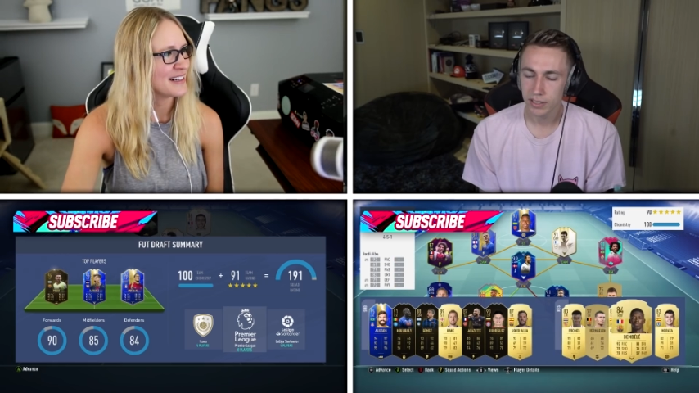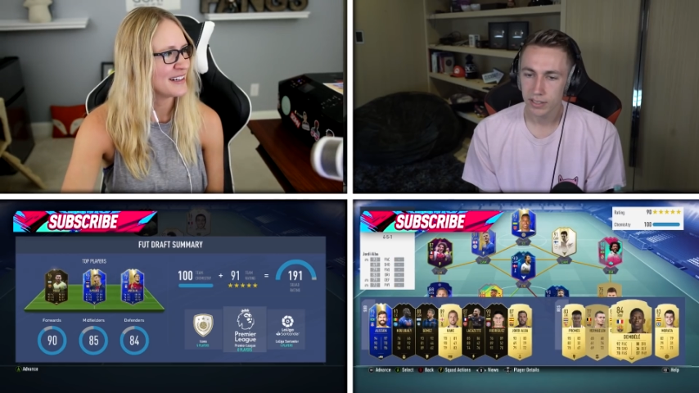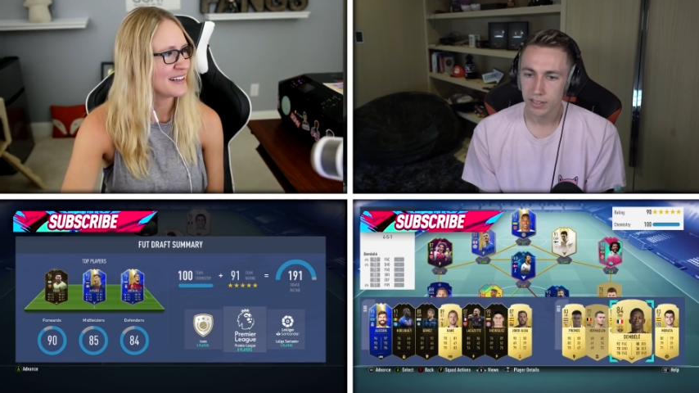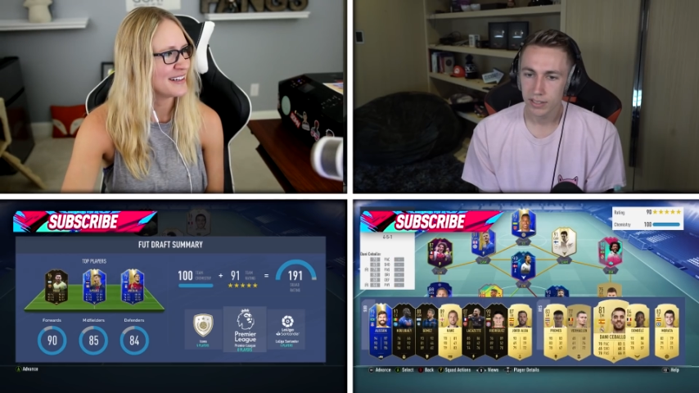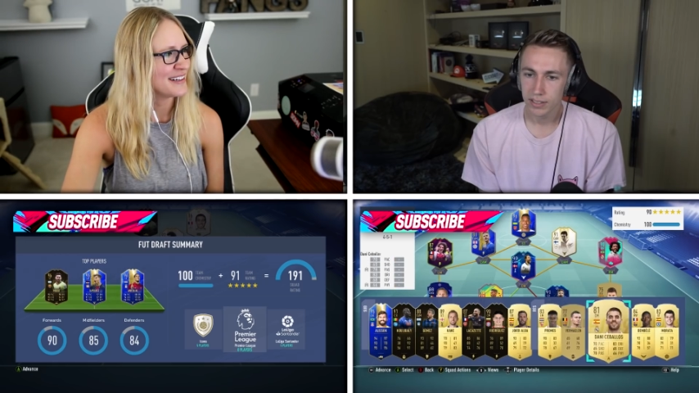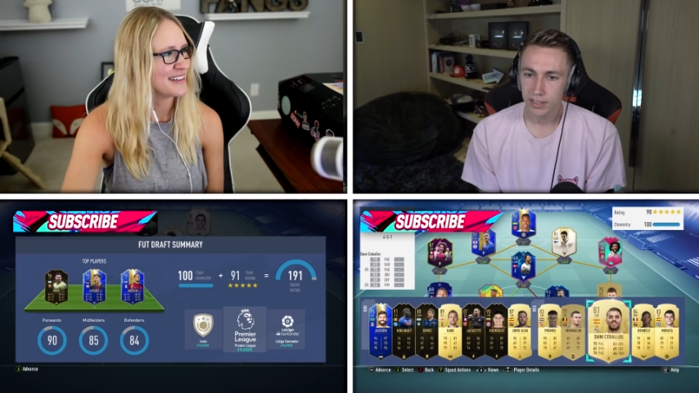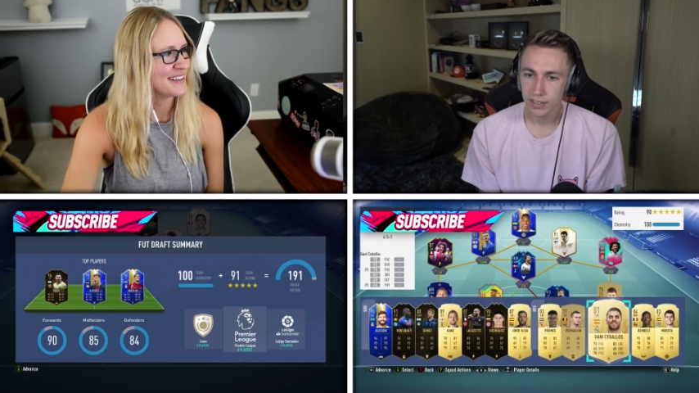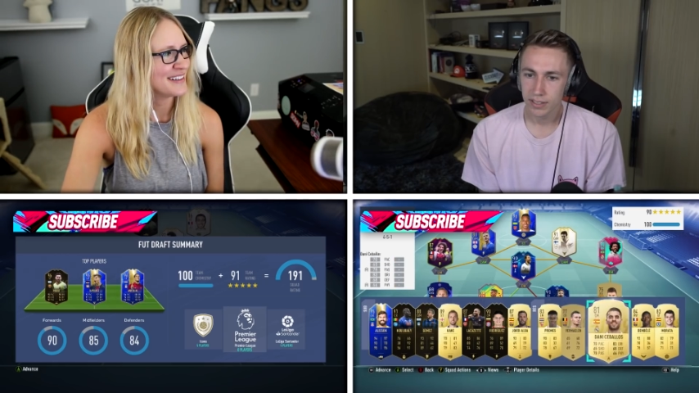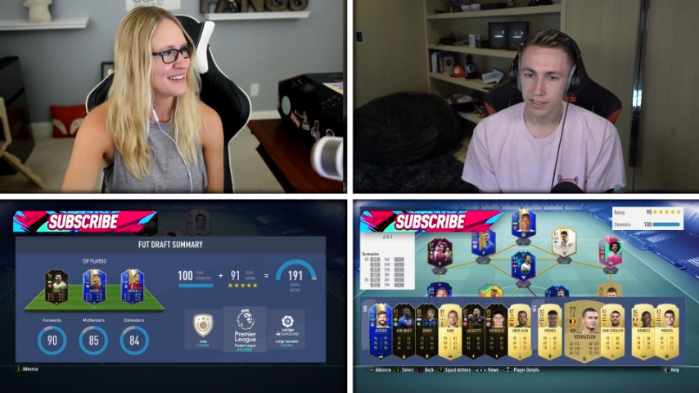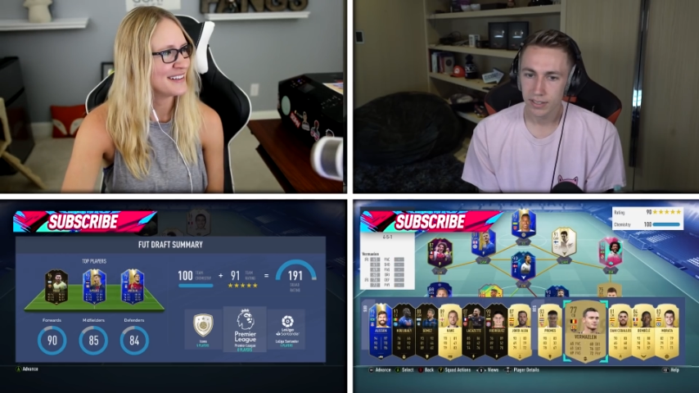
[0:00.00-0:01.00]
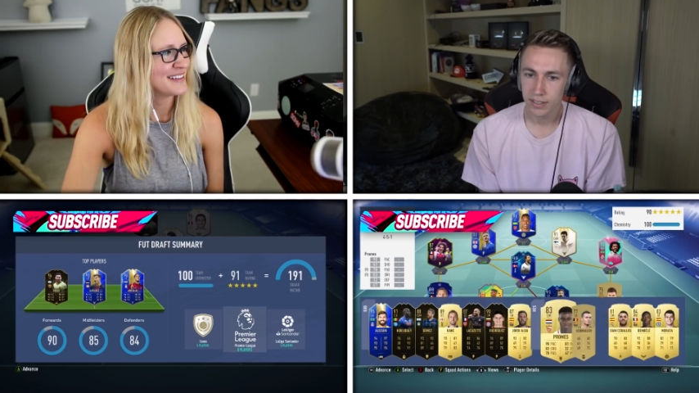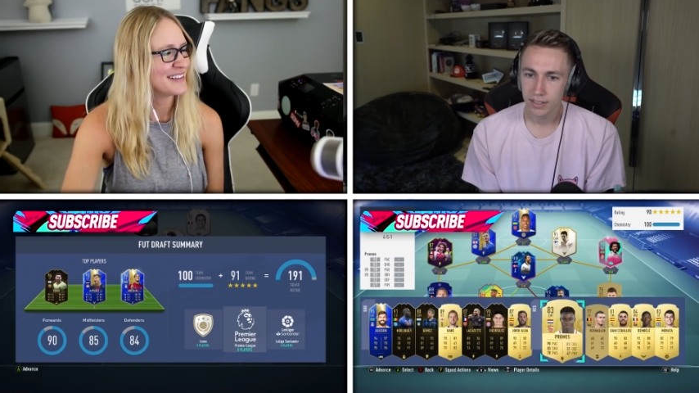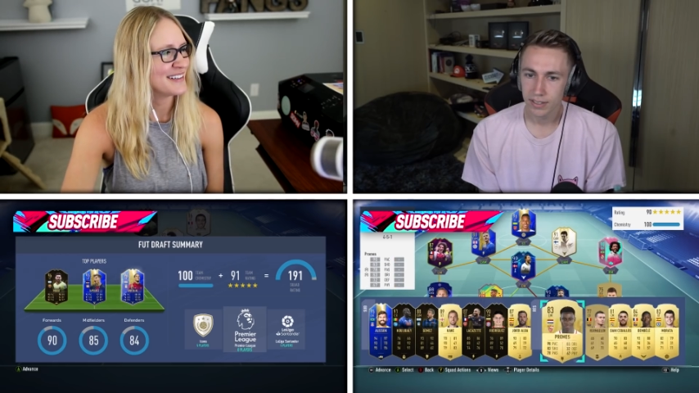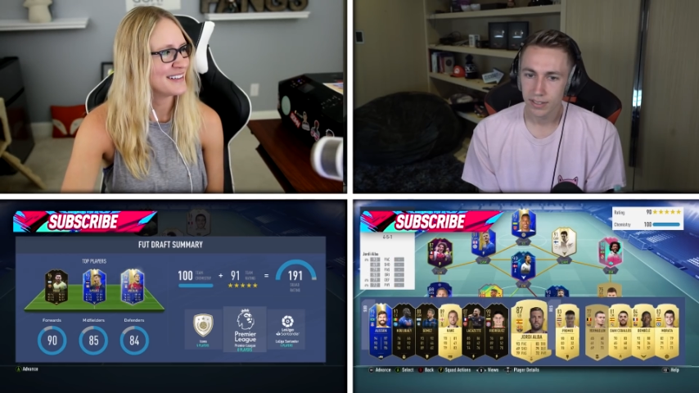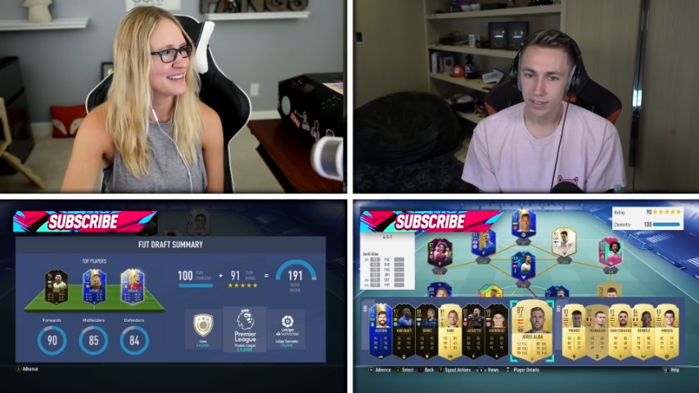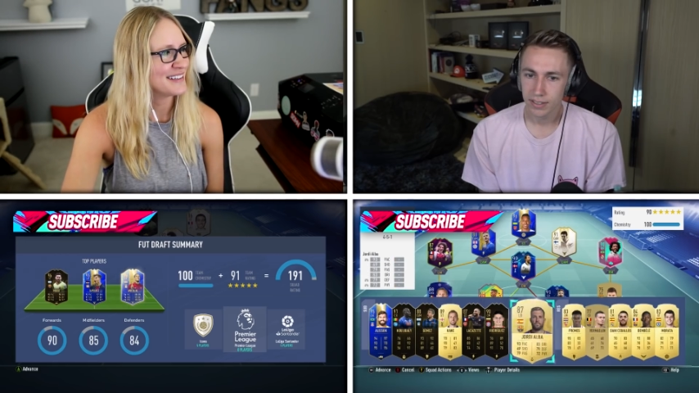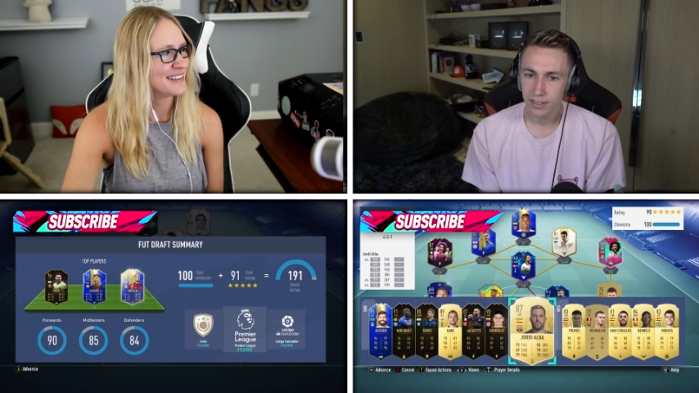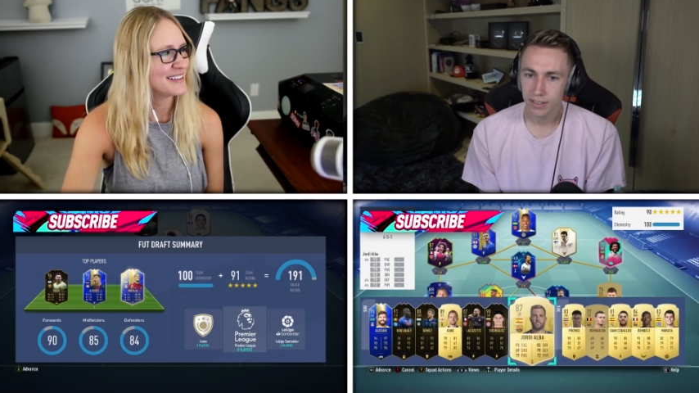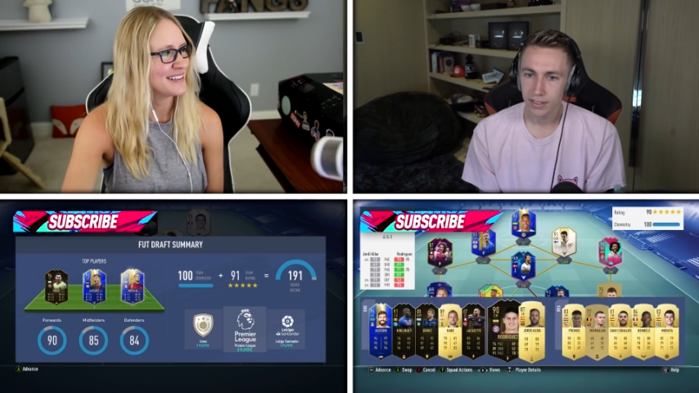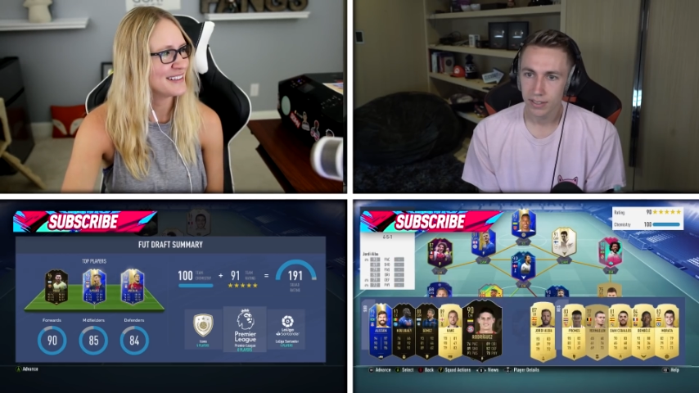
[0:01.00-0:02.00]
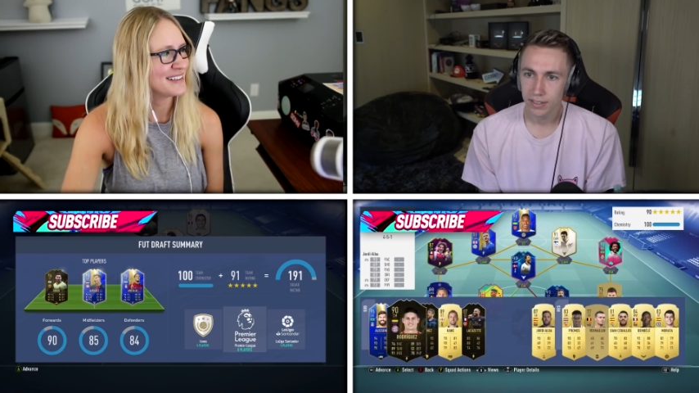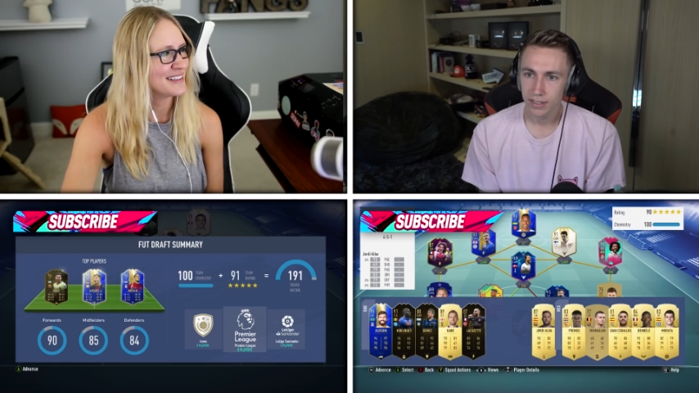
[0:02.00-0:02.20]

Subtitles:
(no one is talking)